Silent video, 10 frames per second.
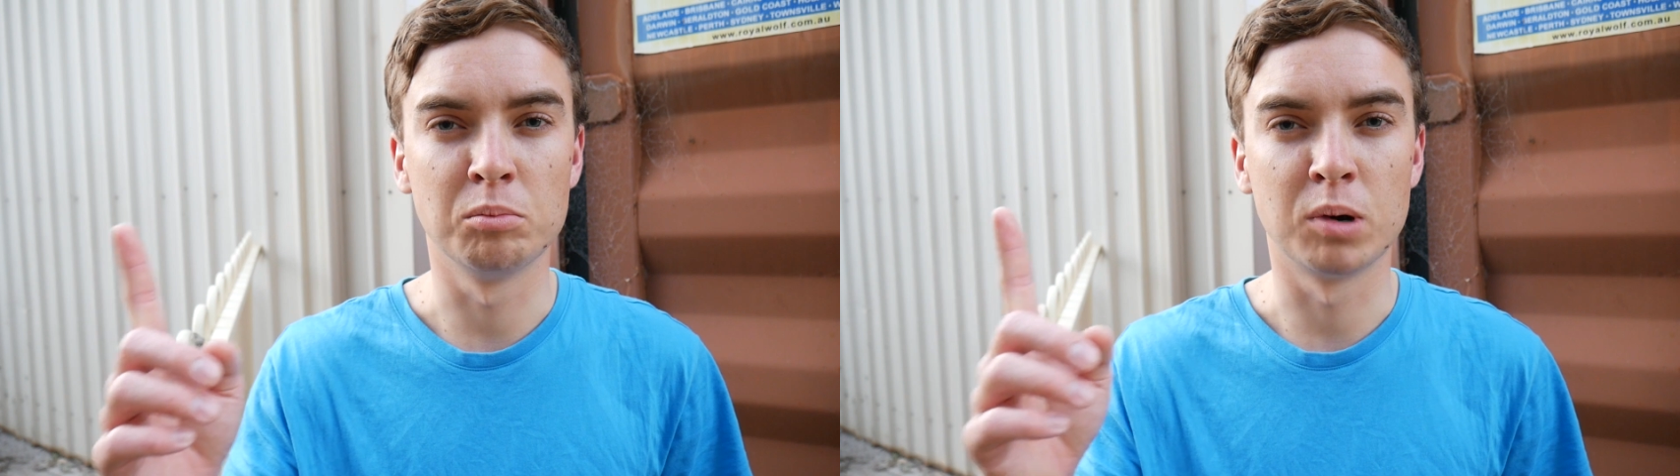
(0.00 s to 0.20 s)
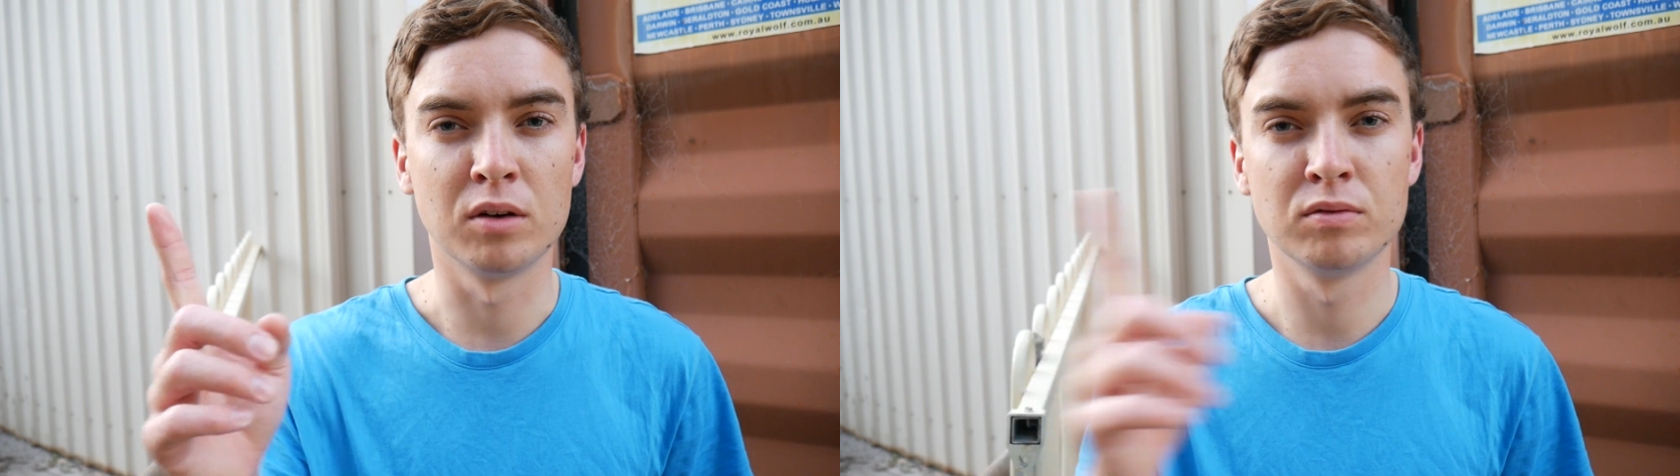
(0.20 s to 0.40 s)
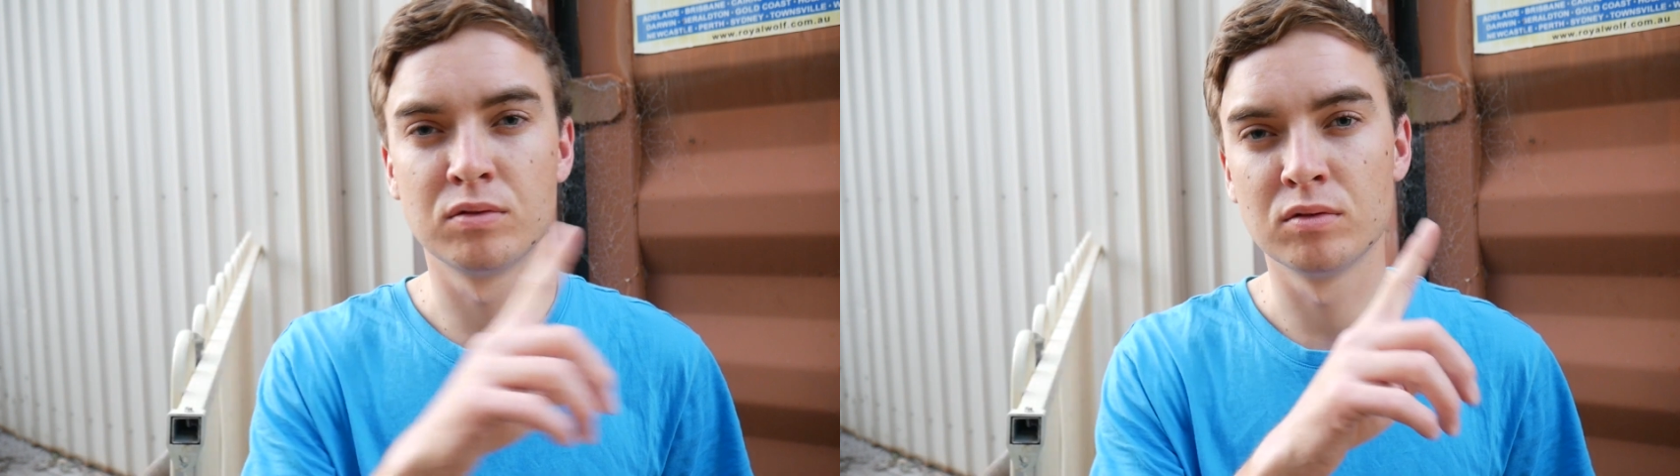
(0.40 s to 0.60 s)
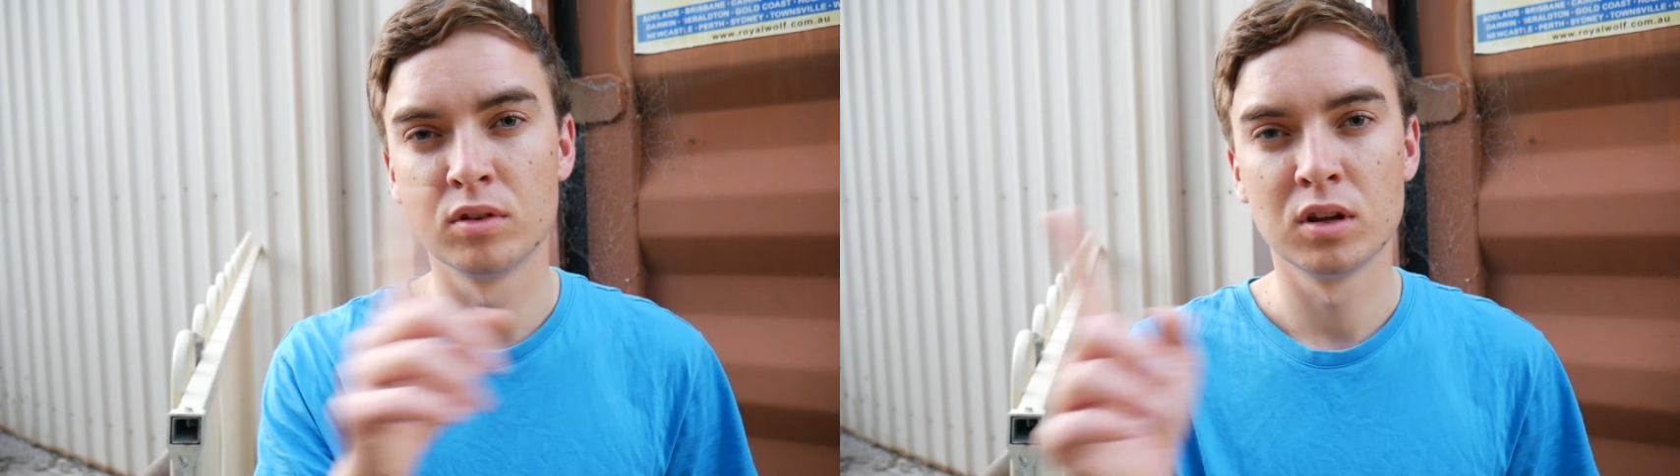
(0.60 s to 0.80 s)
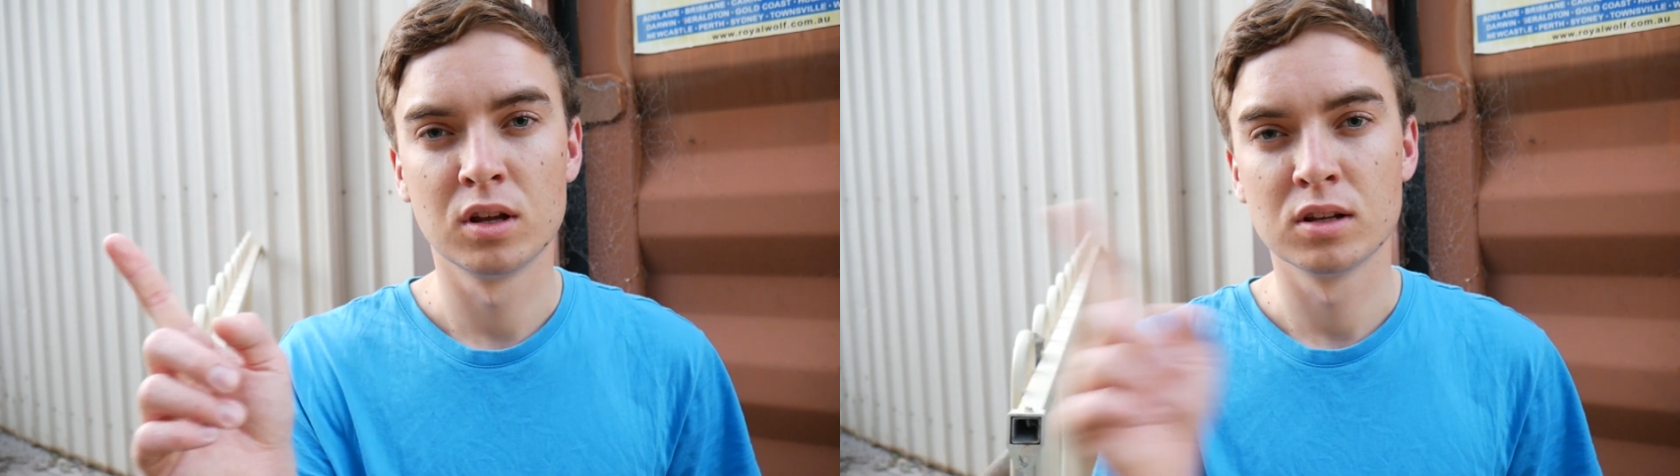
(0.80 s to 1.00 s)
above
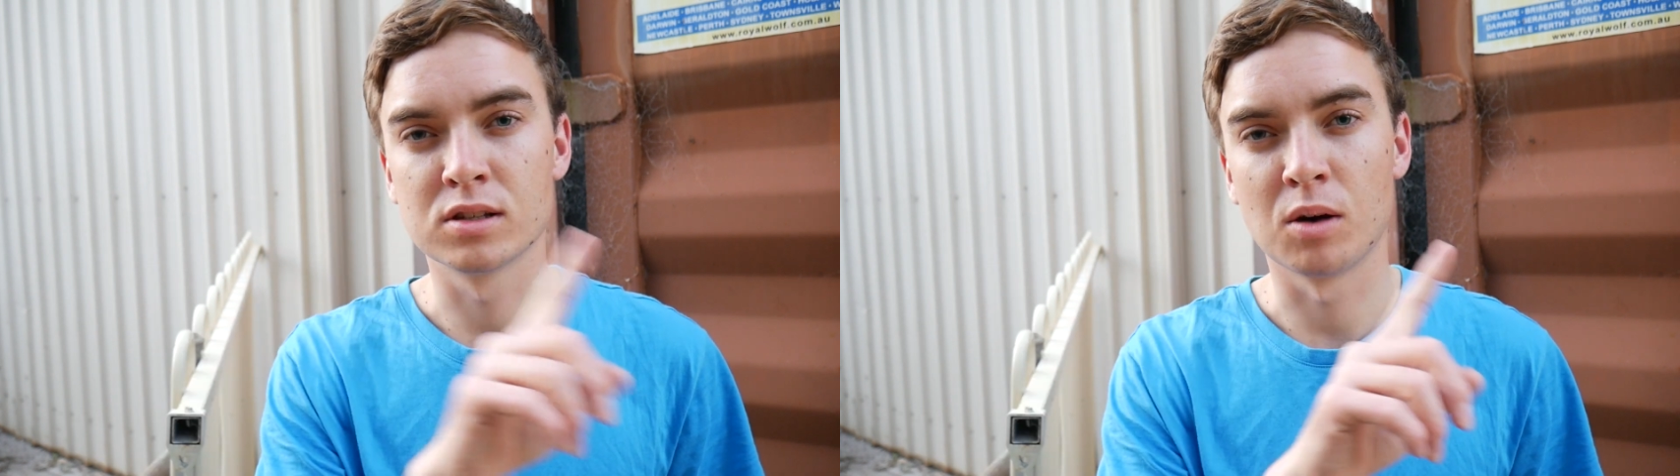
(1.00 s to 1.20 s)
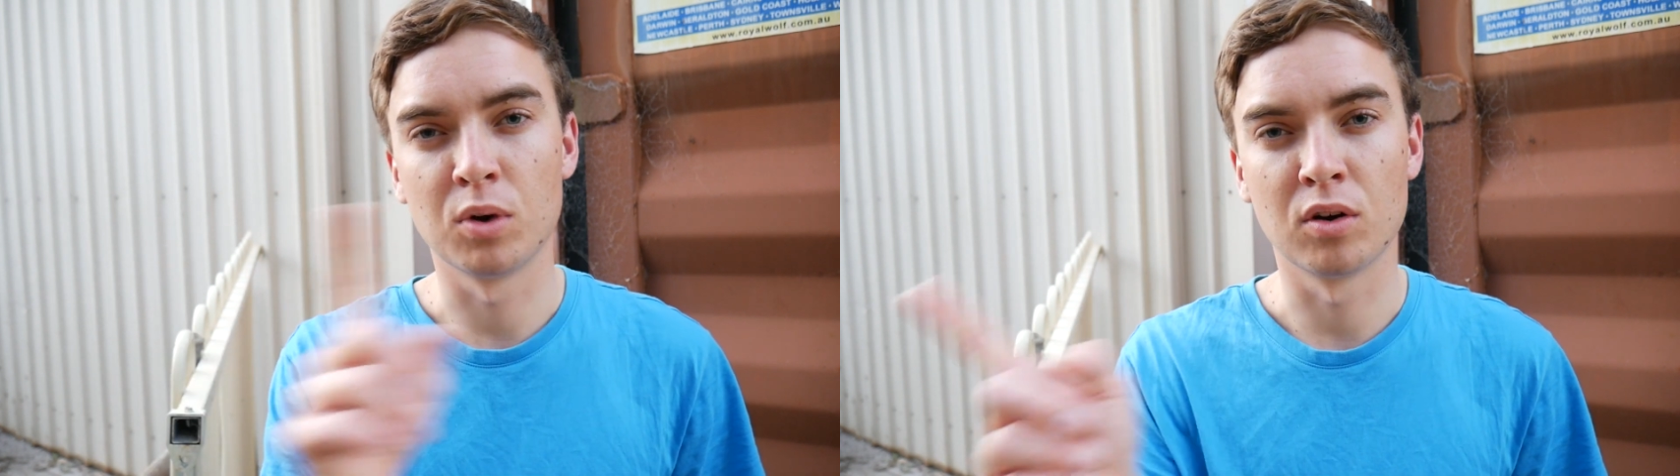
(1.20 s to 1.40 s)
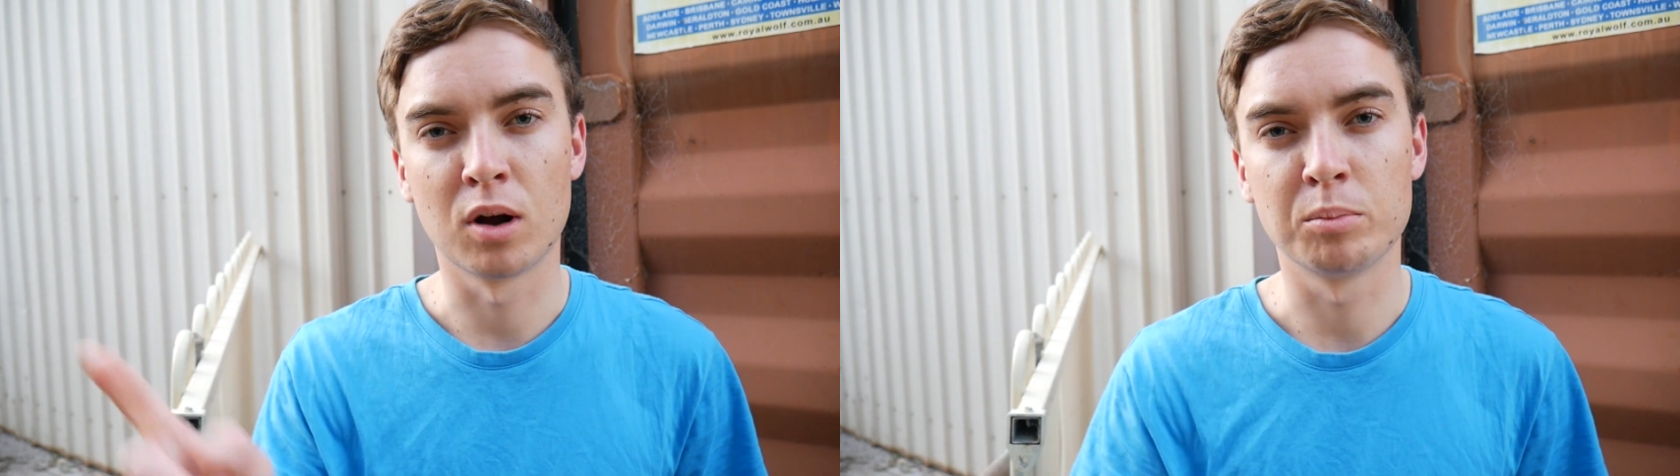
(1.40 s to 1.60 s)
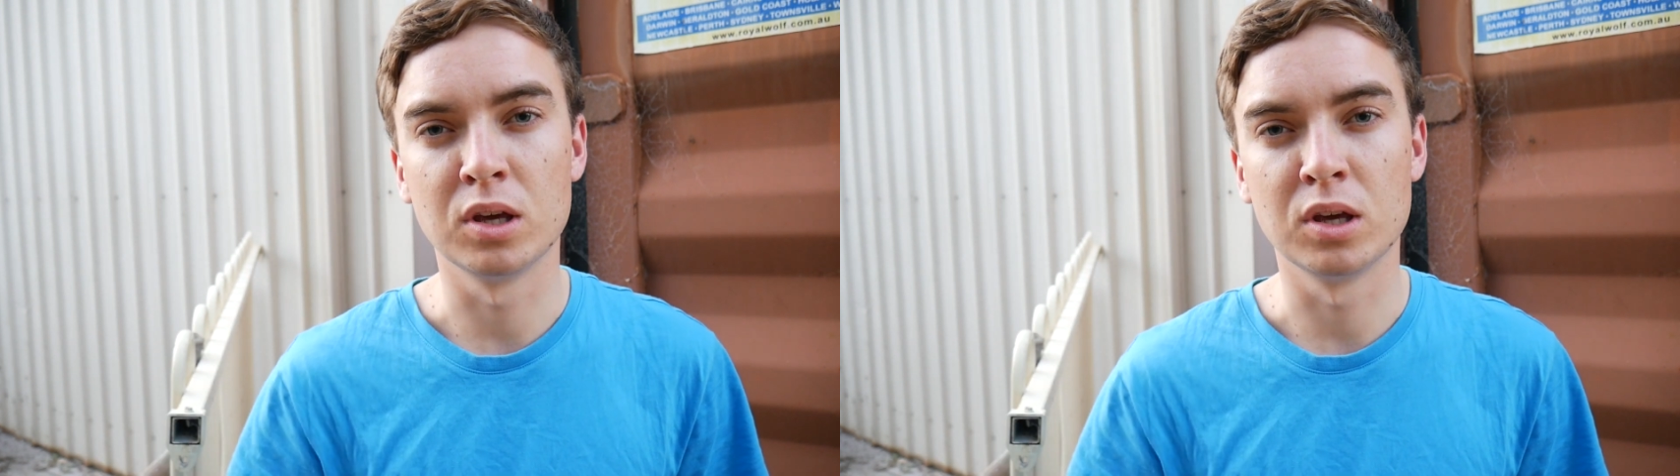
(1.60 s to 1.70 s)
somewhere up